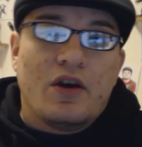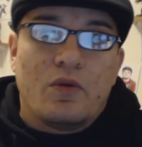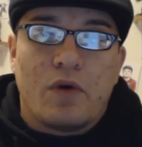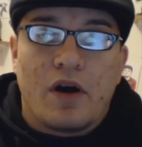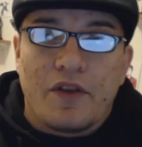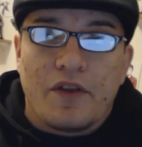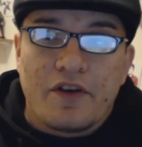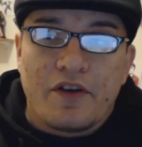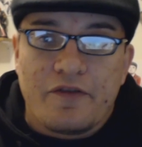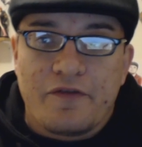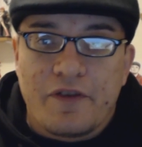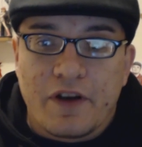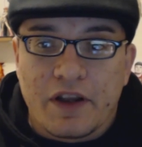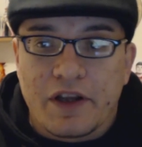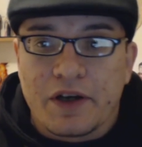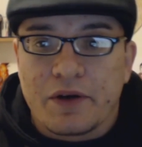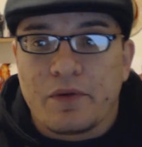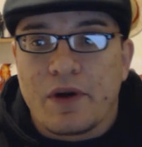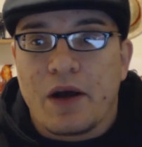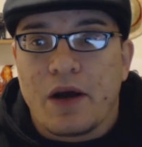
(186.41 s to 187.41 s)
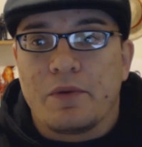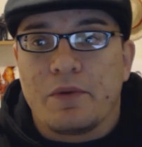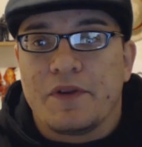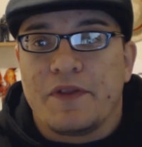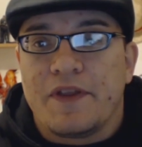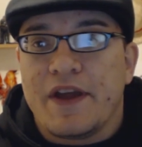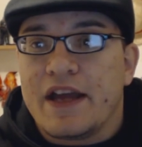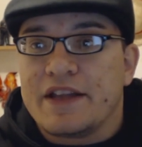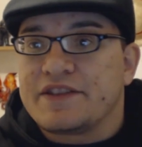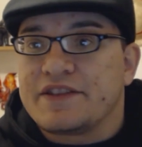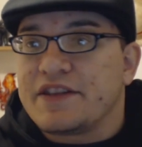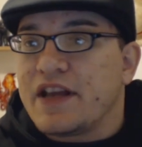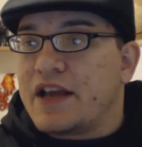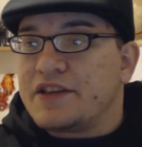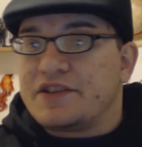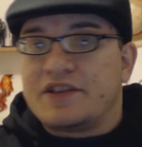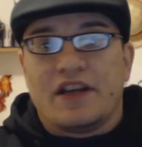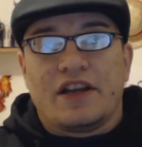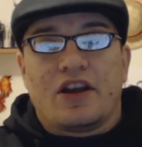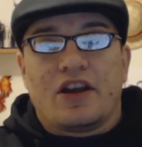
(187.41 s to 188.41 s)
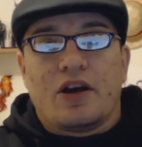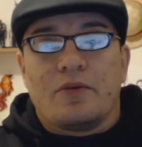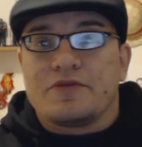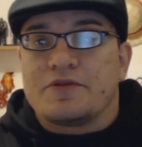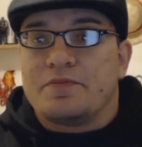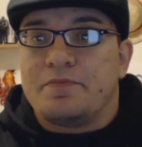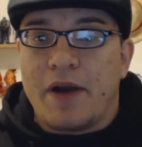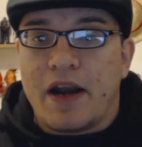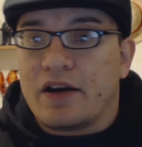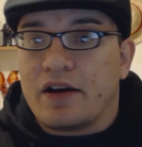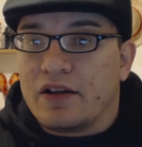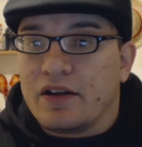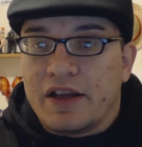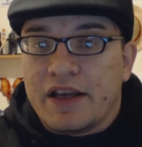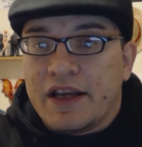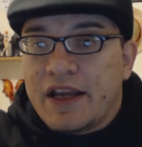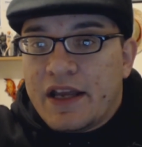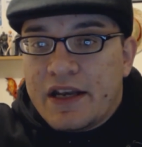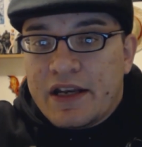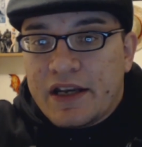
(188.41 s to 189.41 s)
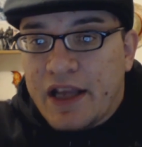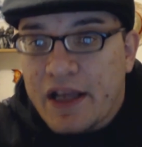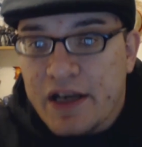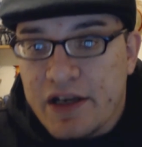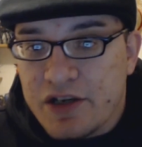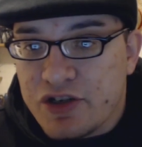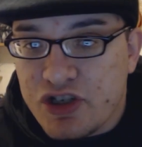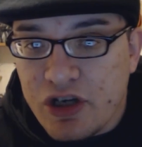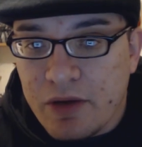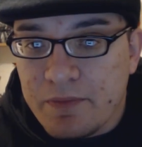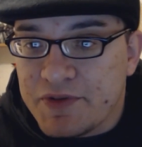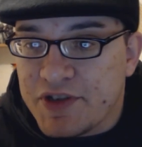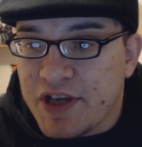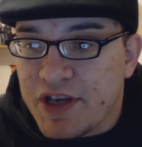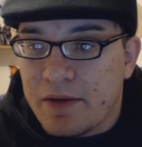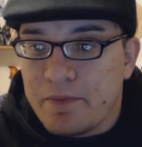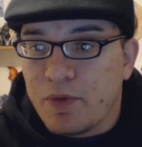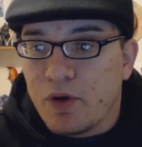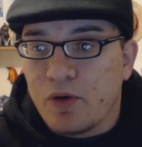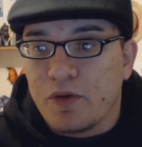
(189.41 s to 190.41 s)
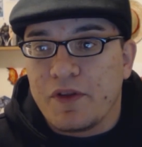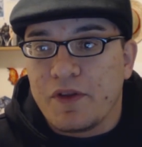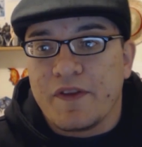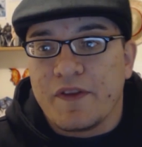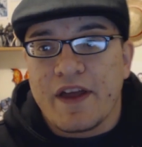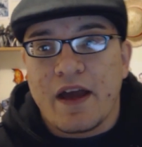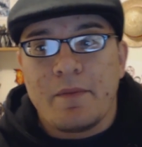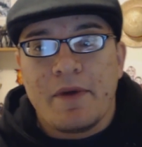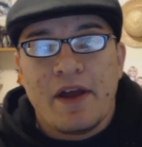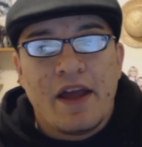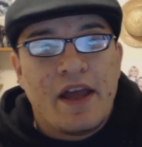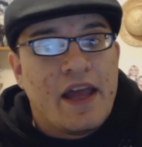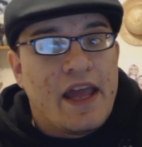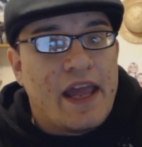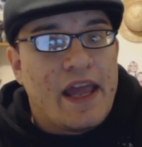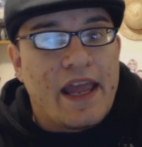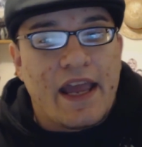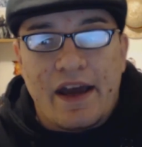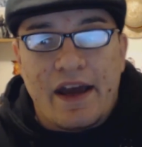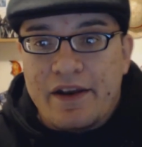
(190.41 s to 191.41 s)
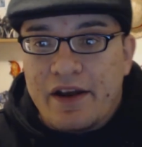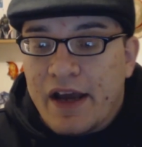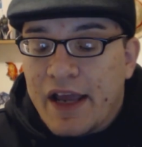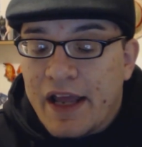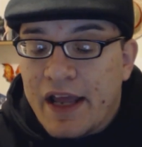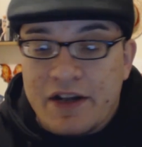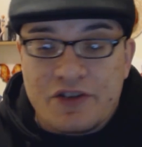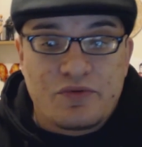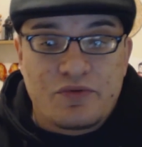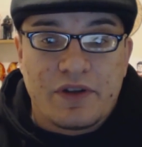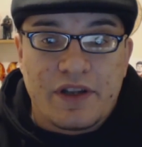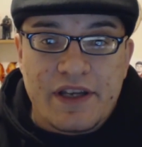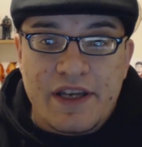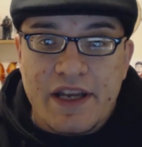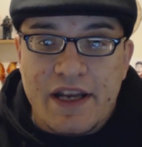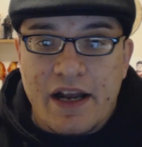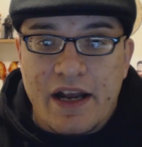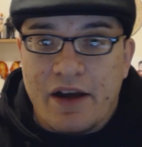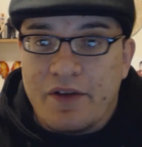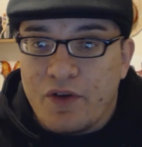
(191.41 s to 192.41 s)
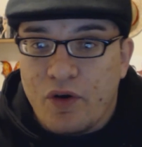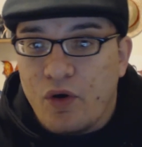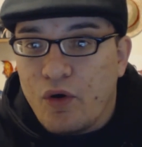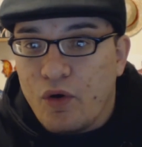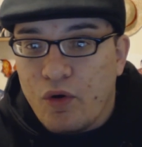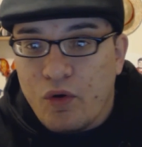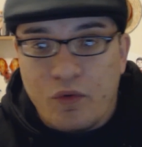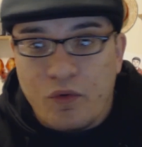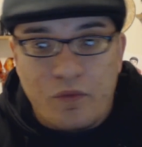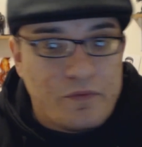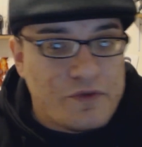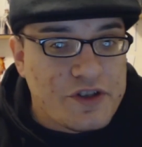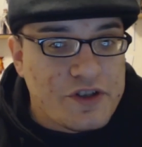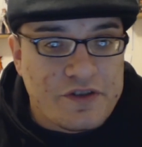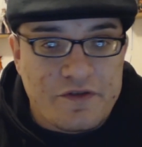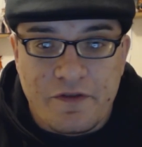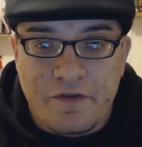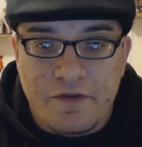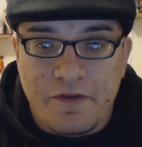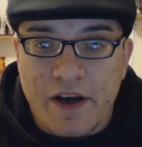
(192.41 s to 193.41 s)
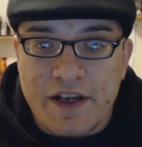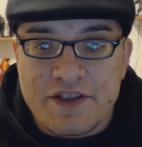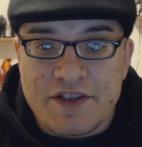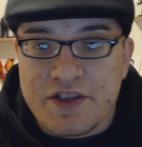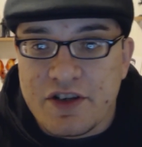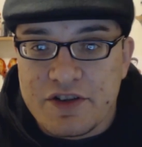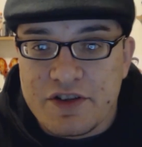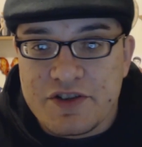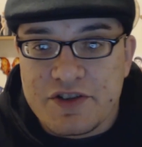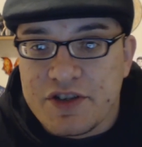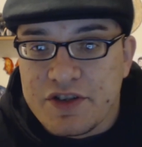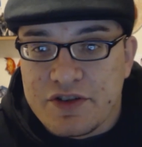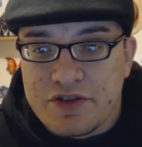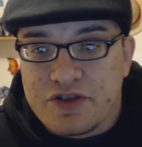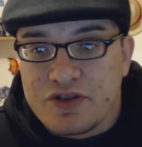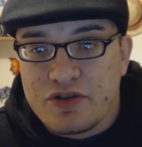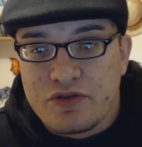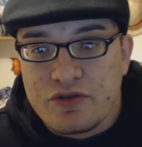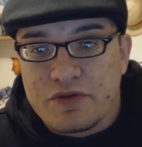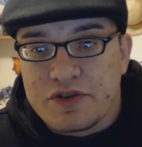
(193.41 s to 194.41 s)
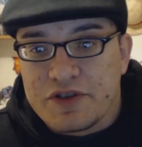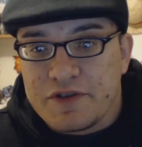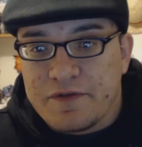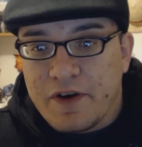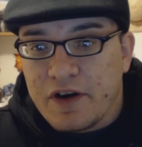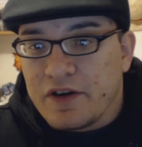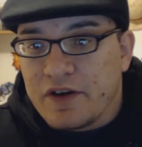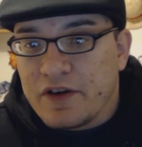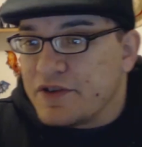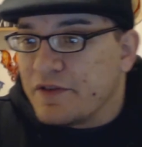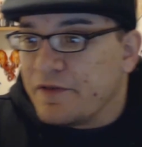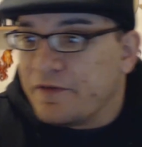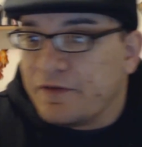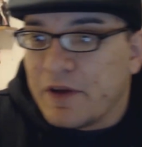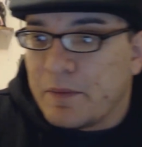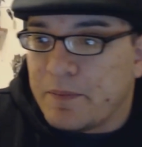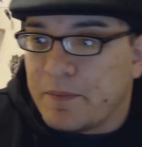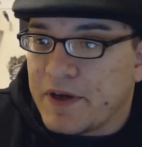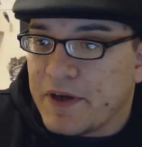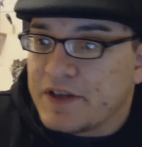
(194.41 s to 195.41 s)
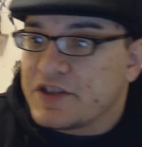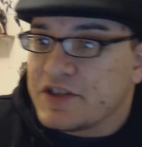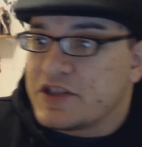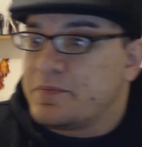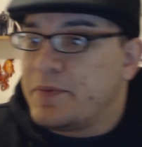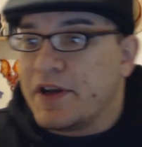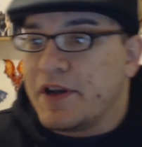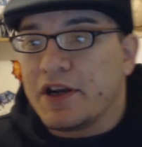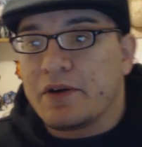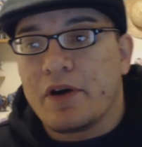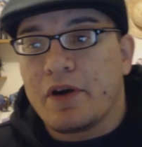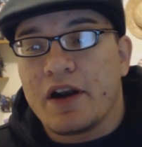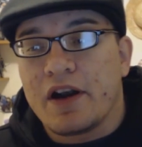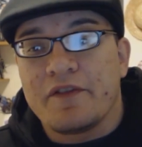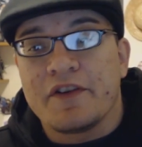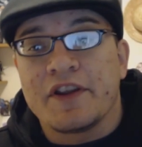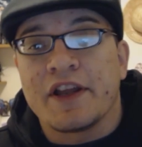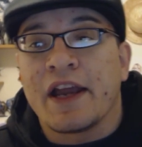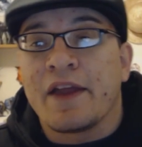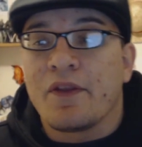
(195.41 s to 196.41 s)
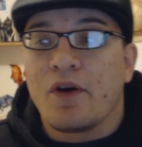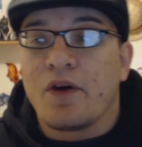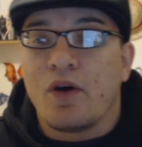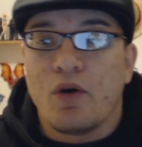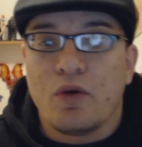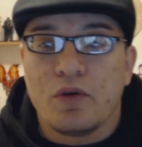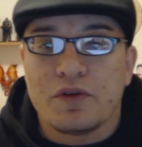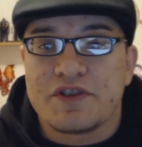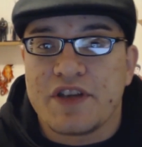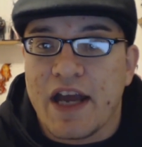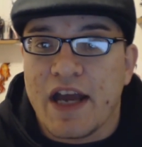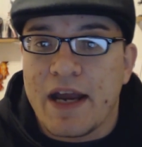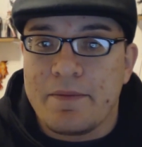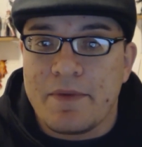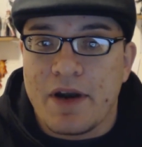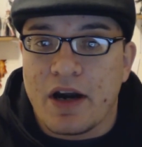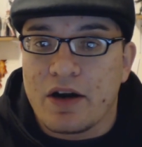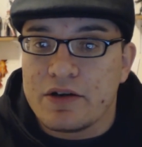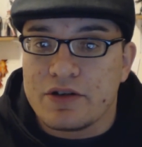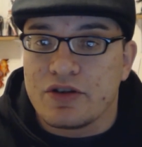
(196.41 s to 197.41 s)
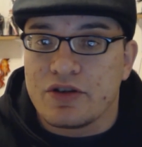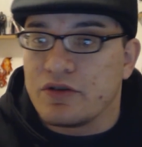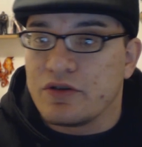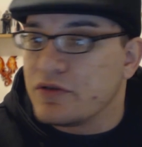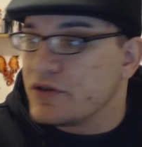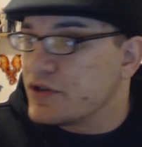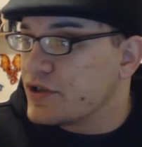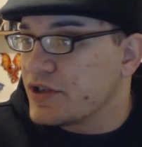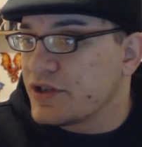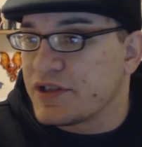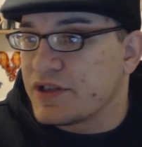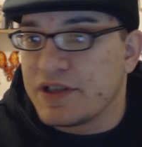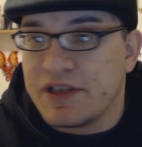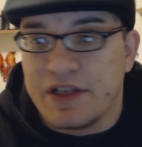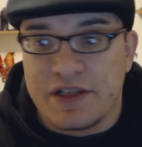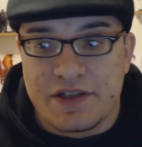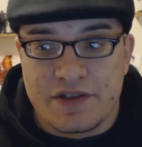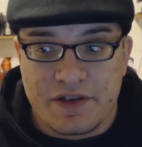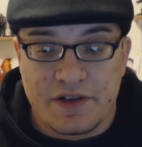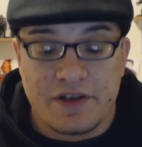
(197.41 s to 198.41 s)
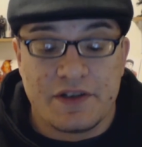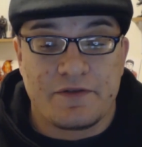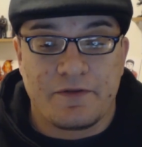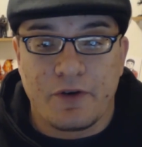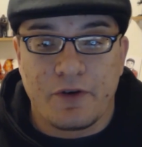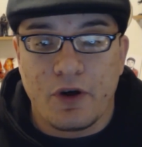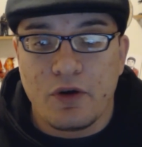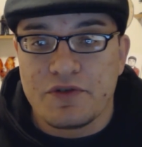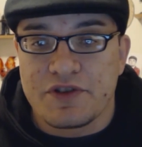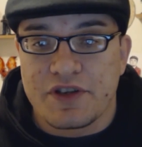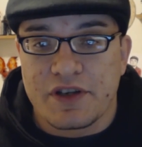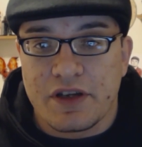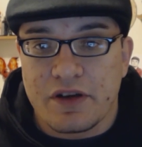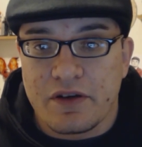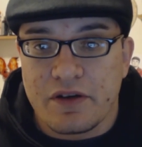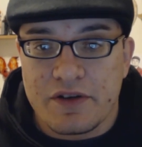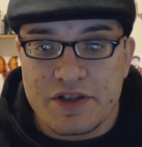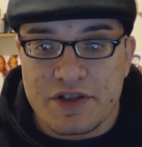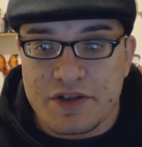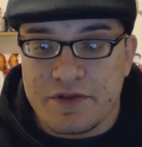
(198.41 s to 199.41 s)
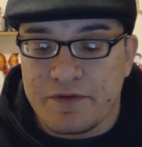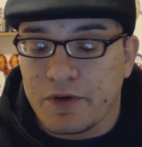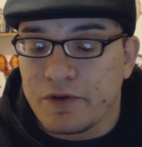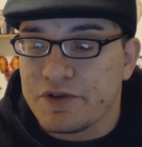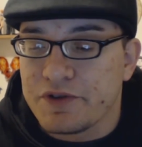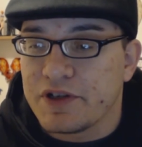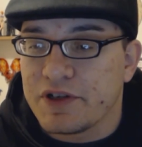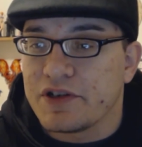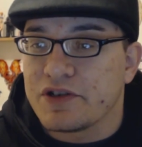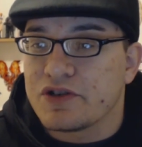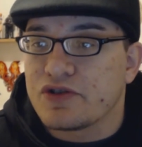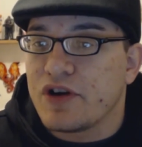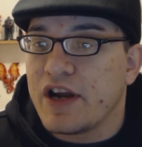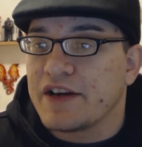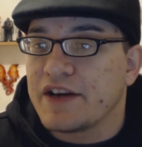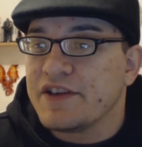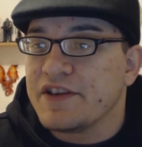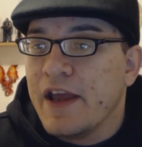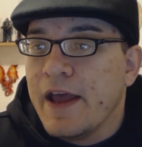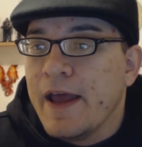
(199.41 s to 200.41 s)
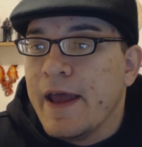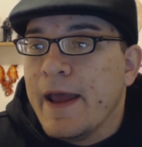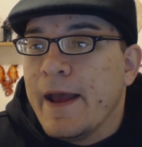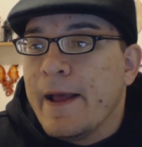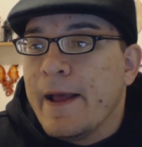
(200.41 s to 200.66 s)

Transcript: While they're fiddling around with that, Sasuke comes barreling in and kind of jumps on both of them. And it's really neat how the whole just fight starts to ensue as far as the flipping and spinning around and everything. And the whole time Naruto is just, he's frozen, you know, he's just frozen in his tracks.